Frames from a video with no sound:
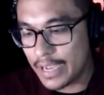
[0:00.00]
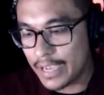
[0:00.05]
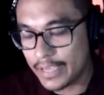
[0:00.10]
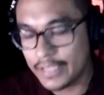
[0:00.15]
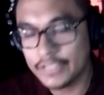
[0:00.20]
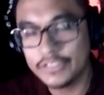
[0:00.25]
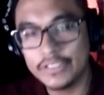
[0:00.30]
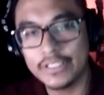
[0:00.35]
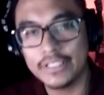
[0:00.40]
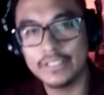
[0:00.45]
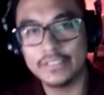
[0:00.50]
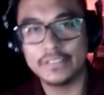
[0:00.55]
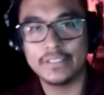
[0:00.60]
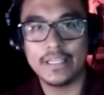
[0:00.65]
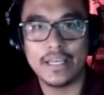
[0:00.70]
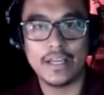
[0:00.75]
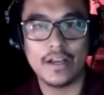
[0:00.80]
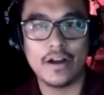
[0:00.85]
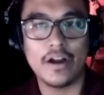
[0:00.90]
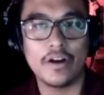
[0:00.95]
I guess you could
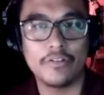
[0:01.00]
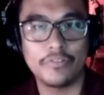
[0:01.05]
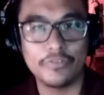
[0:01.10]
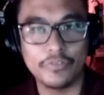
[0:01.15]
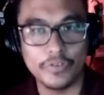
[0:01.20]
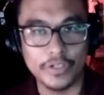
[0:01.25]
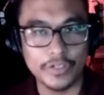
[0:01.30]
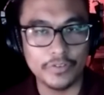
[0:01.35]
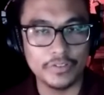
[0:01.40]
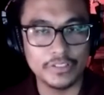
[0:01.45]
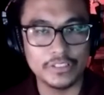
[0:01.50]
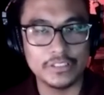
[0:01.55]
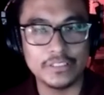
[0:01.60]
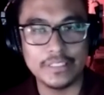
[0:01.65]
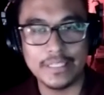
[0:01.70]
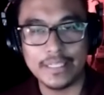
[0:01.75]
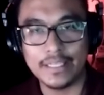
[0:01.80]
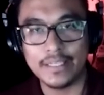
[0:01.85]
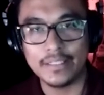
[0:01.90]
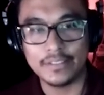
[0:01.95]
say our
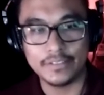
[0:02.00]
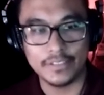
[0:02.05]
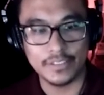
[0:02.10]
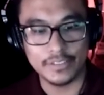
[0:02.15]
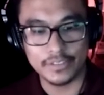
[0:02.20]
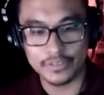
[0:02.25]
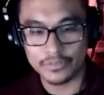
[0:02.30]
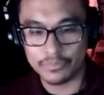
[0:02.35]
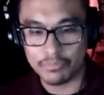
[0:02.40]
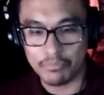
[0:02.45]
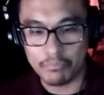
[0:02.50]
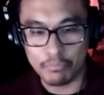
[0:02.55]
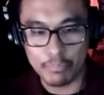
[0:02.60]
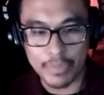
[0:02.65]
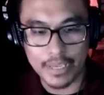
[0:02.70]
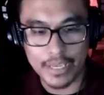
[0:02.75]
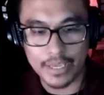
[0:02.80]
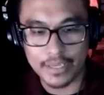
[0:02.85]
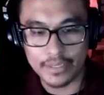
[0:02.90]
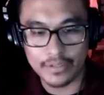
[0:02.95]
frequency just
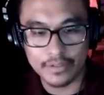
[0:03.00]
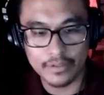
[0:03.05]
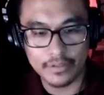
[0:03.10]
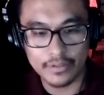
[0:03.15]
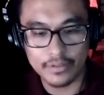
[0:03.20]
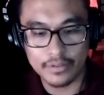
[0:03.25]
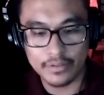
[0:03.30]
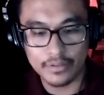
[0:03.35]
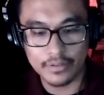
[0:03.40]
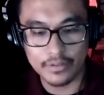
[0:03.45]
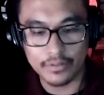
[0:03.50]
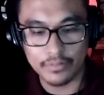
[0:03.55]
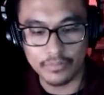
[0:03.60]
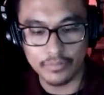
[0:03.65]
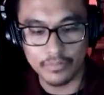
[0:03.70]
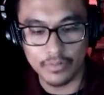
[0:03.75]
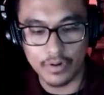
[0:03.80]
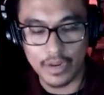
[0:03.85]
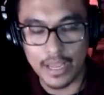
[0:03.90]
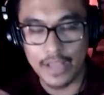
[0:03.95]
met
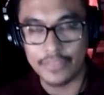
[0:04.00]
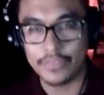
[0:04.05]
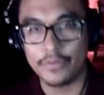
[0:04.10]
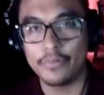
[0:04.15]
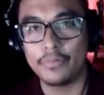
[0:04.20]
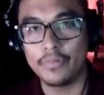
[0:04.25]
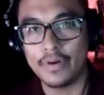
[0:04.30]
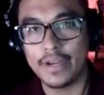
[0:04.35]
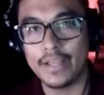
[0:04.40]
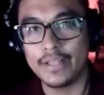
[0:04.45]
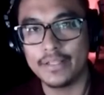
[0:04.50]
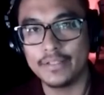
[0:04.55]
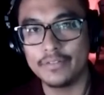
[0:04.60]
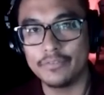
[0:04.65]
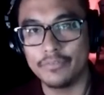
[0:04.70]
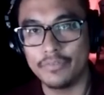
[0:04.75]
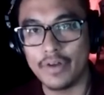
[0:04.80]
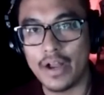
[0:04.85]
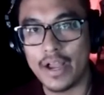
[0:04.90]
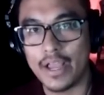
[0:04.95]
at the right
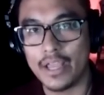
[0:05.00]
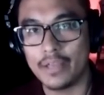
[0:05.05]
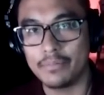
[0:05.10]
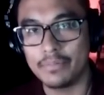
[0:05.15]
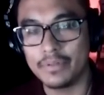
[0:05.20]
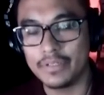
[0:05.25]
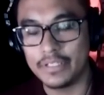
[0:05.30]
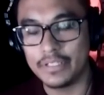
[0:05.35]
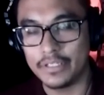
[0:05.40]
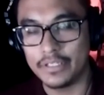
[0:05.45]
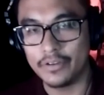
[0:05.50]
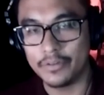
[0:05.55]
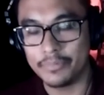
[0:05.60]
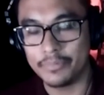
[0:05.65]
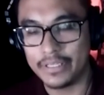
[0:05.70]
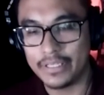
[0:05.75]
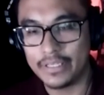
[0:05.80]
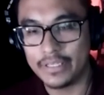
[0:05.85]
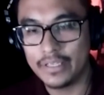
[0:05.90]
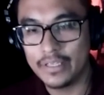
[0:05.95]
vibe. You know what
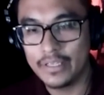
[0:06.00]
I mean?